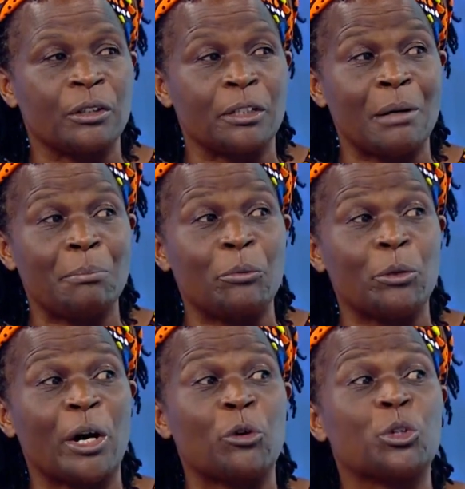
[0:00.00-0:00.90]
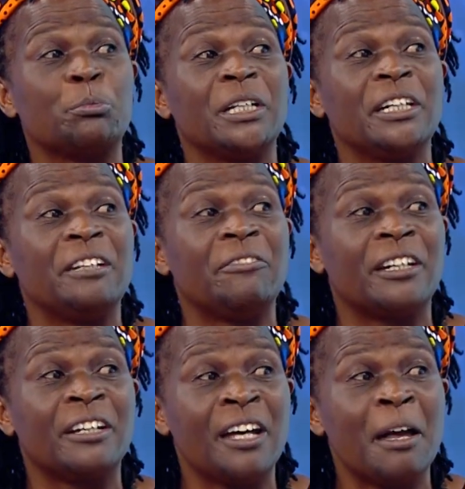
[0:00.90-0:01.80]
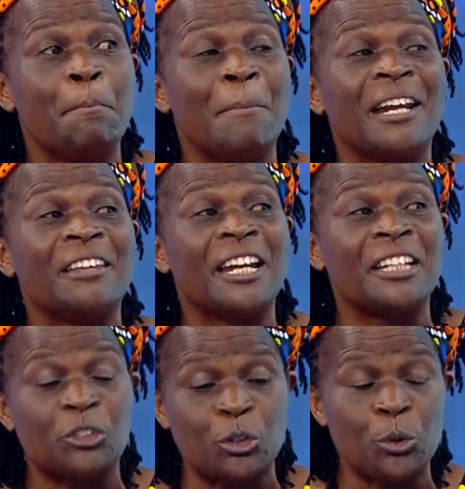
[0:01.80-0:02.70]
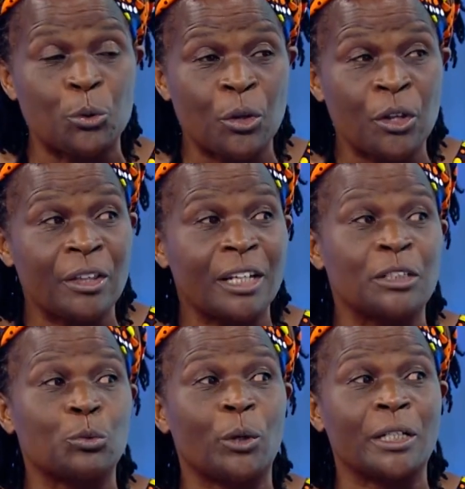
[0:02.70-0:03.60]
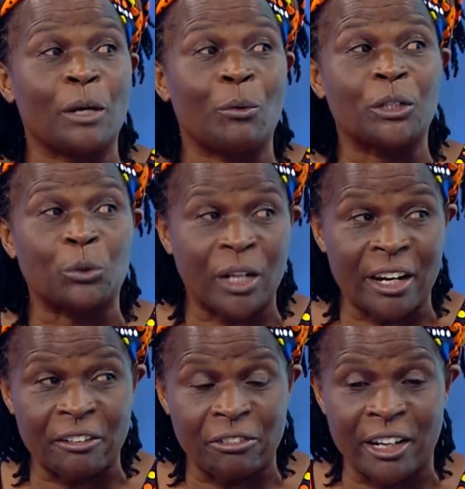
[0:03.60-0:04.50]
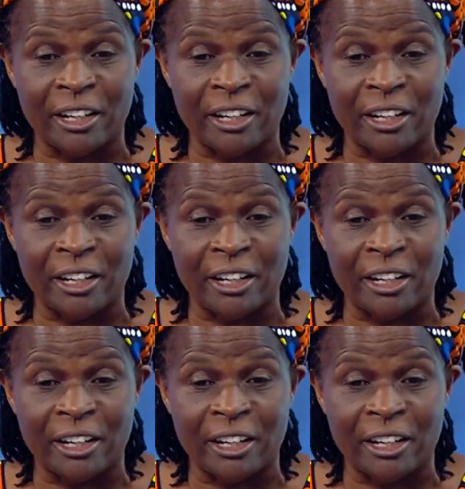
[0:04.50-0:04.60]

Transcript: remember, we were not being given money that is new. That's, mm-hmm, what I want to clarify.